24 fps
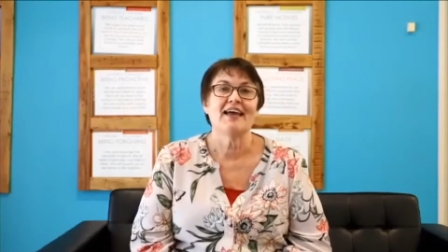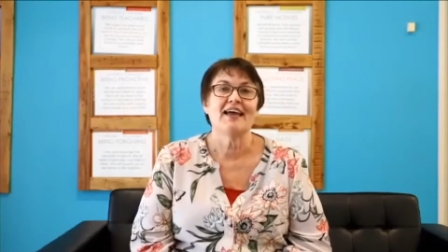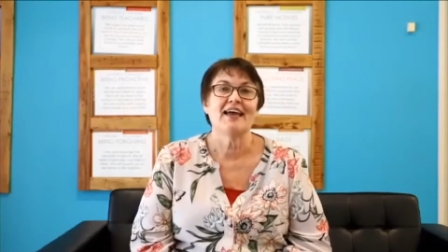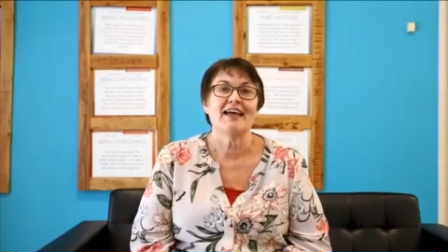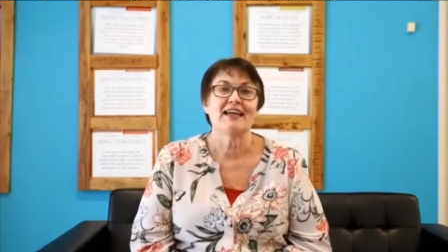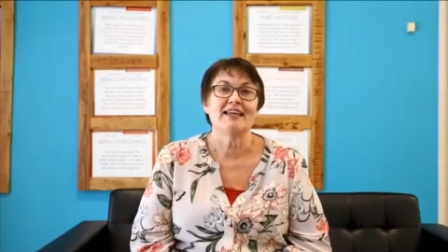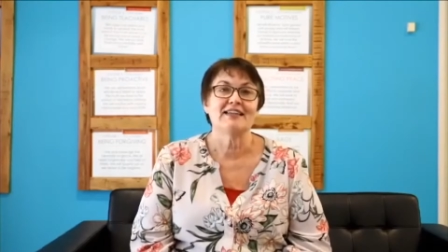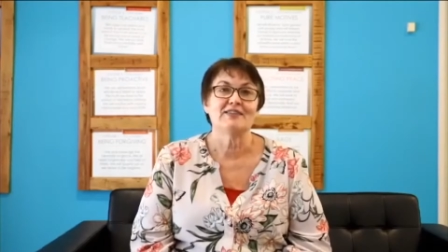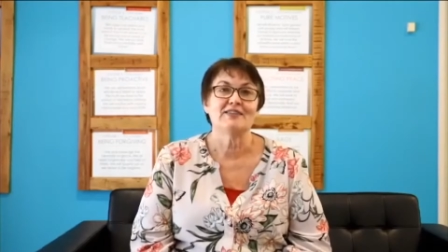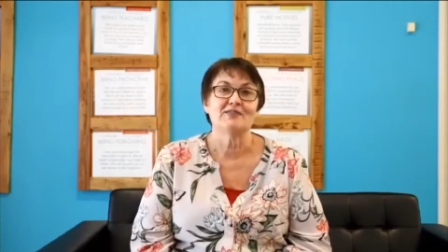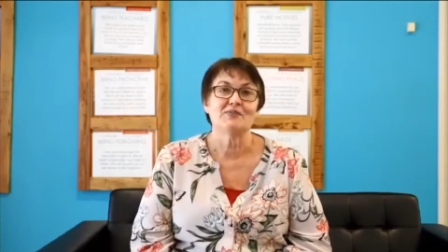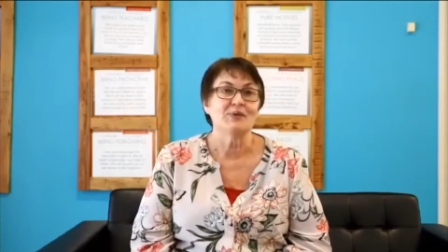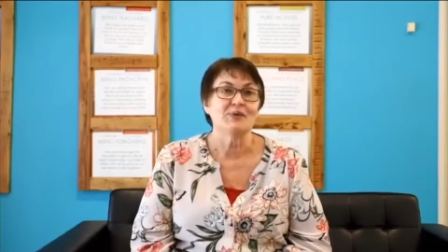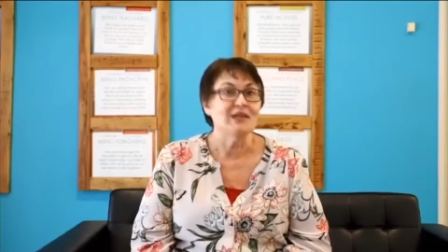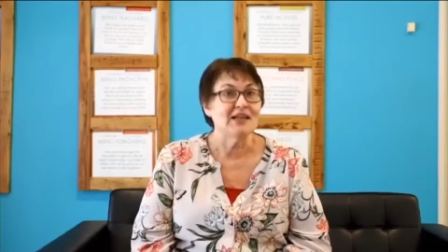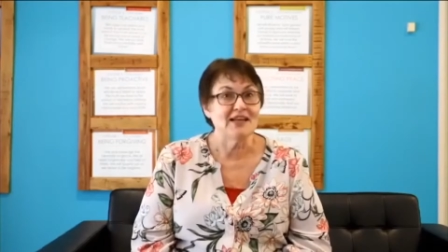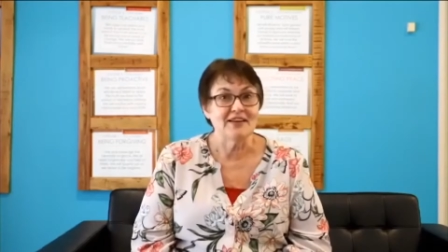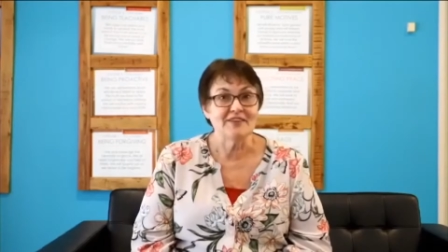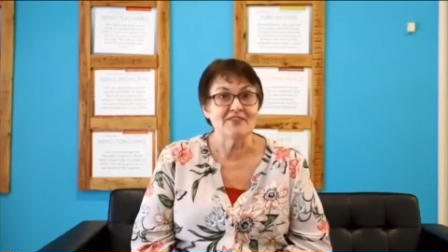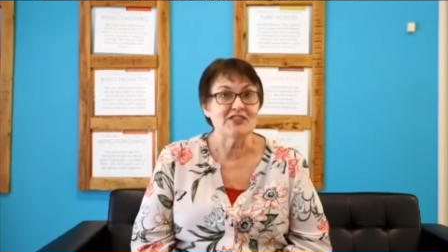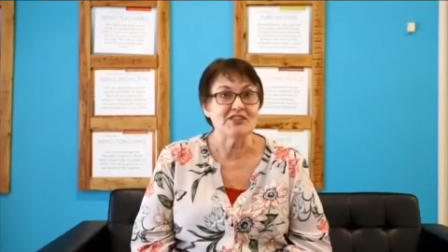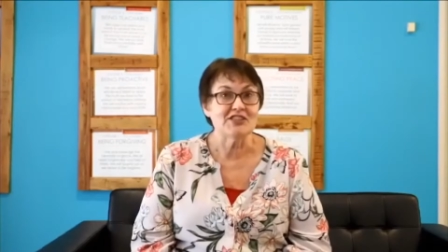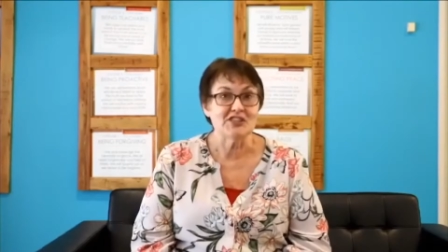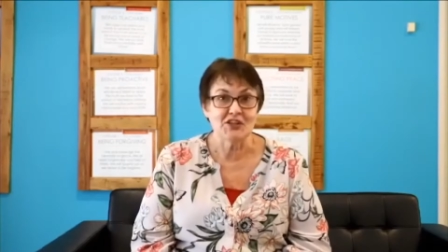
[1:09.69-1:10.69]
and we
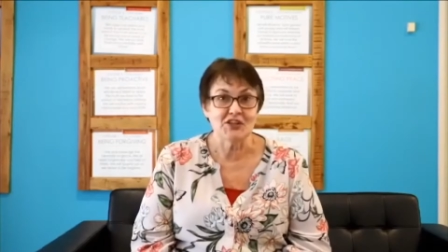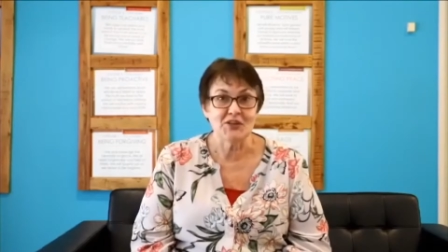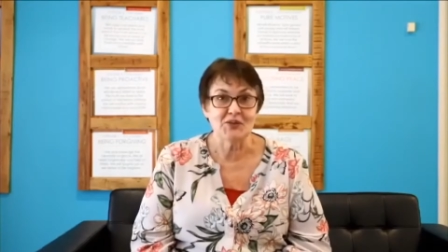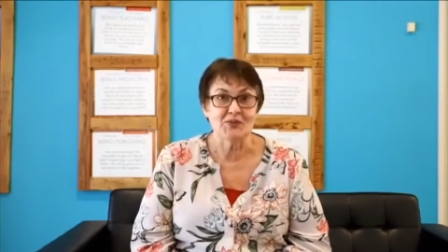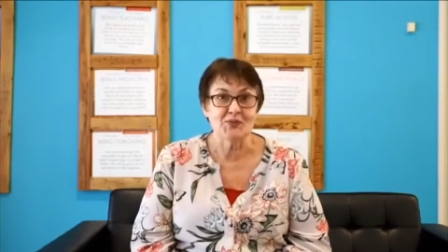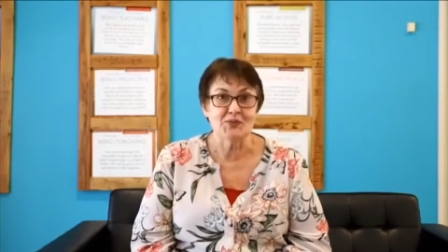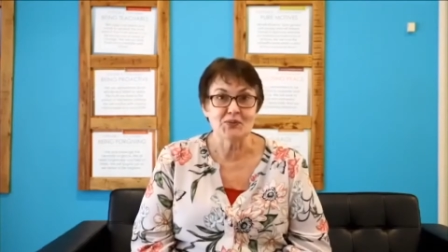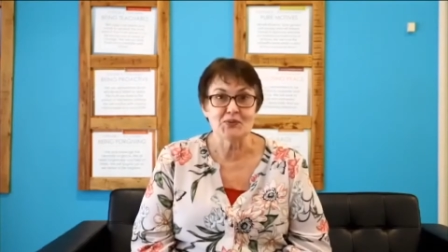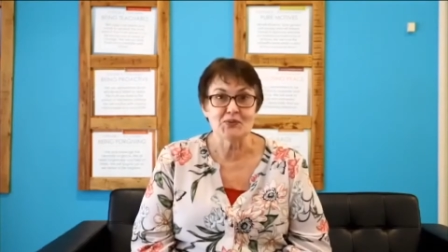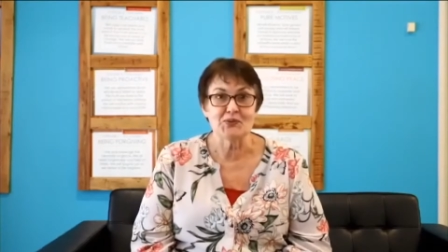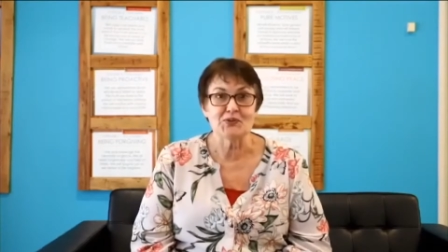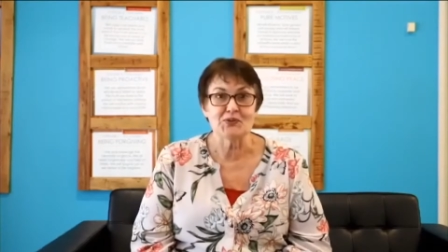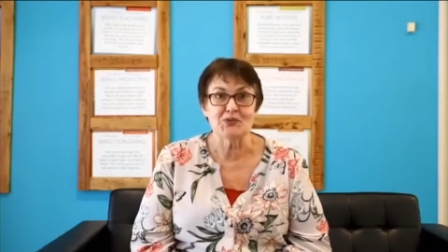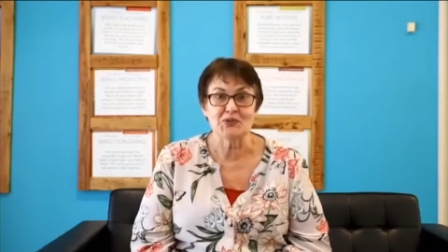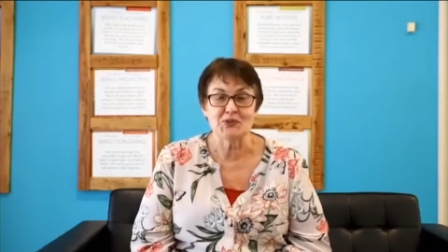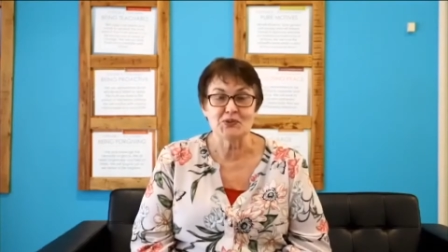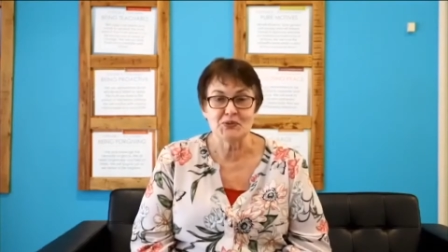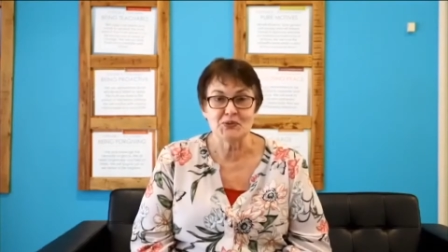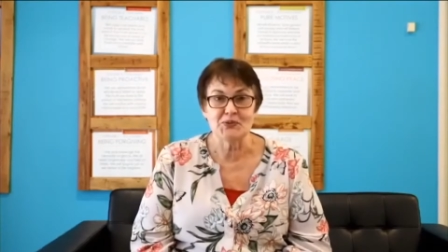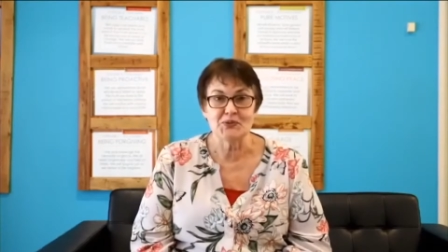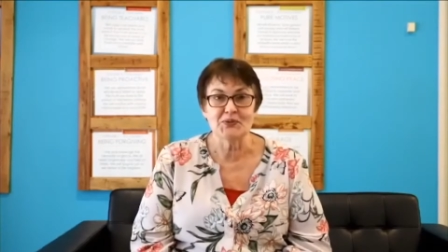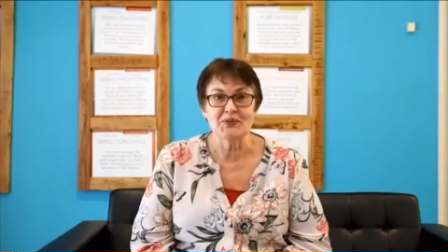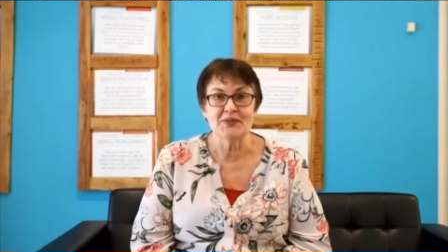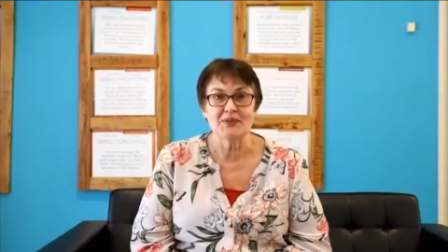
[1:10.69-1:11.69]
love each other, warts and
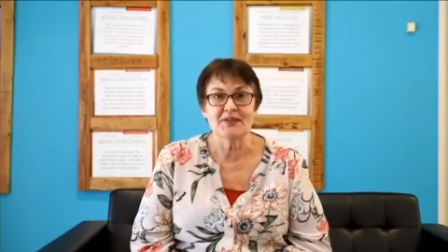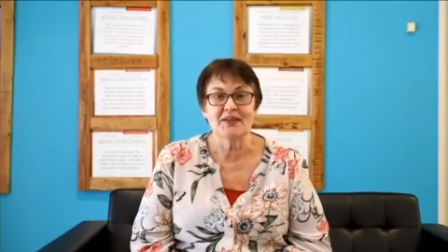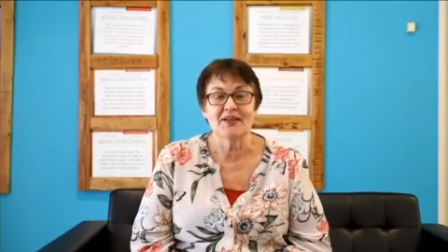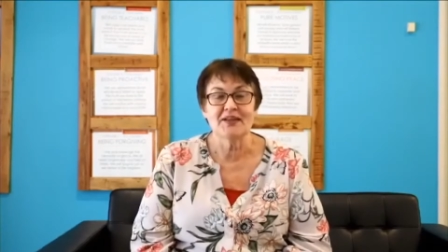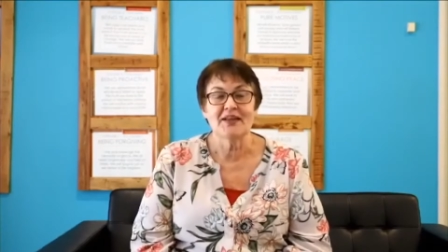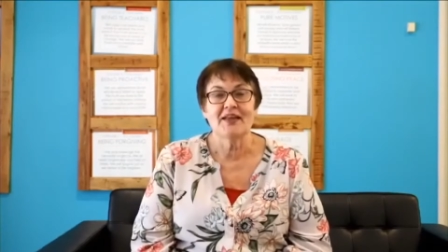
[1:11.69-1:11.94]
all.